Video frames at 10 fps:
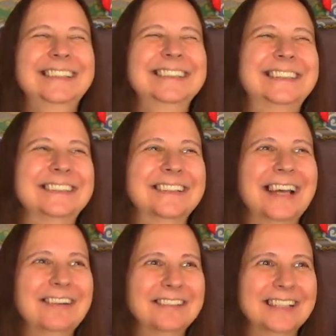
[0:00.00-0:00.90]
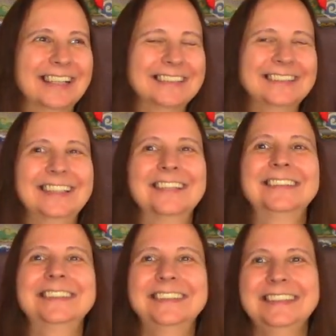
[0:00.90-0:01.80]
So that one I can
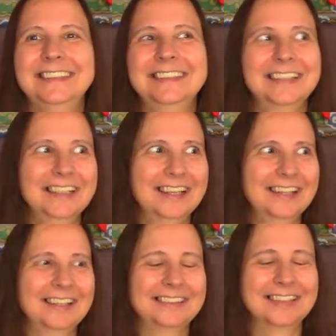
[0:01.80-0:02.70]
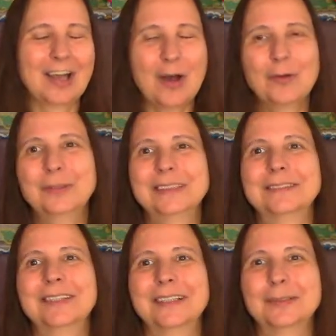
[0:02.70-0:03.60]
guarantee that's always
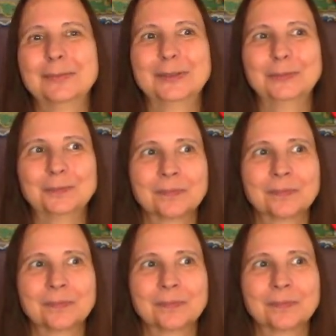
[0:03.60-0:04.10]
available.